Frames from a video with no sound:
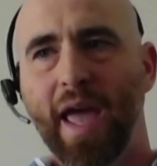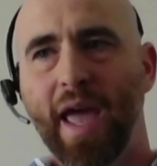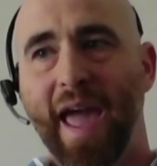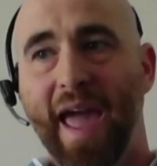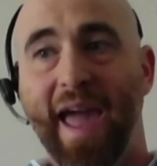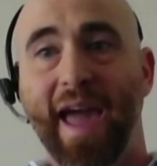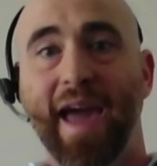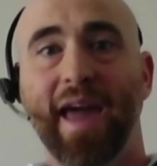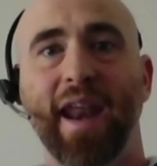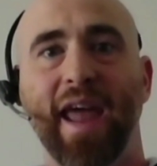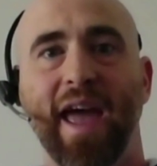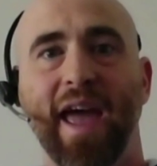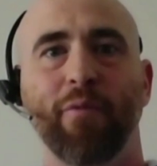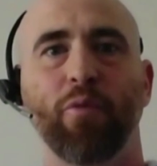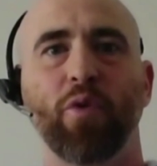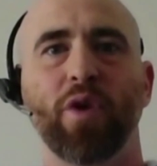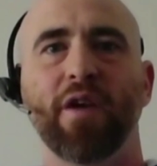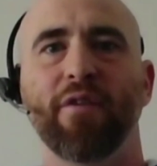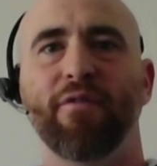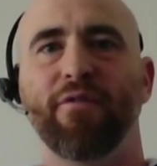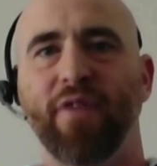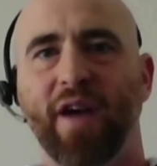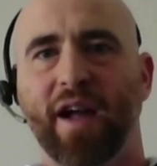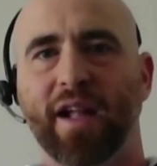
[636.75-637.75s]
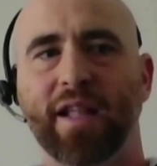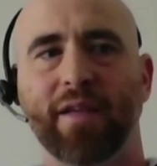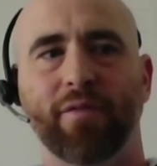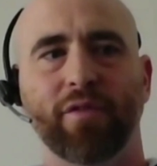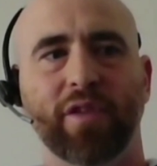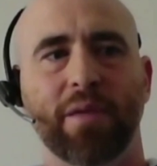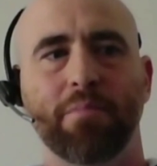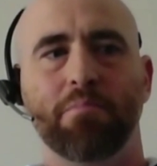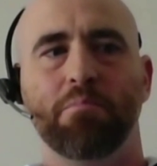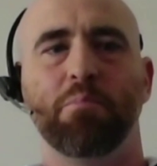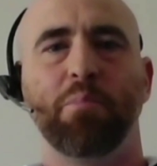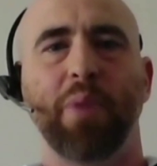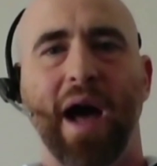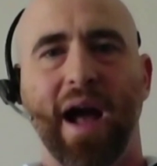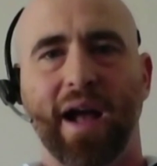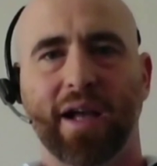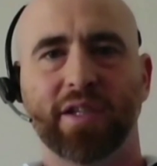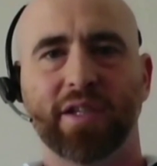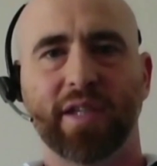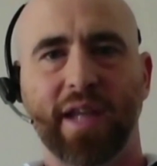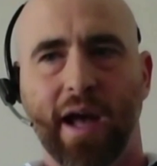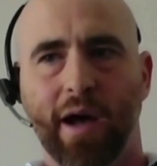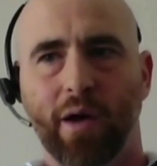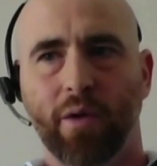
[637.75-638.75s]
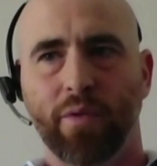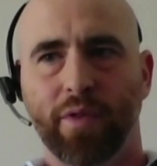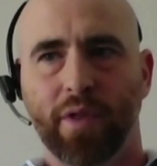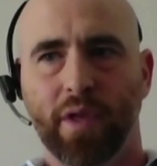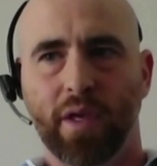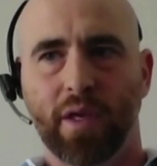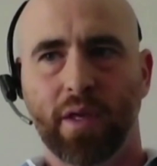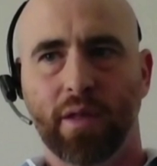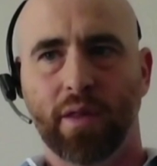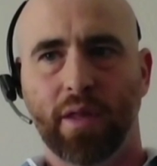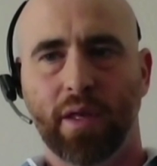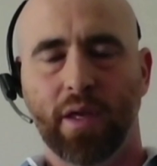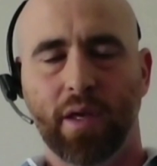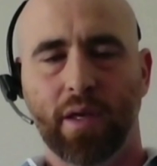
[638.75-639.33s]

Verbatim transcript: And have we effectively boxed out the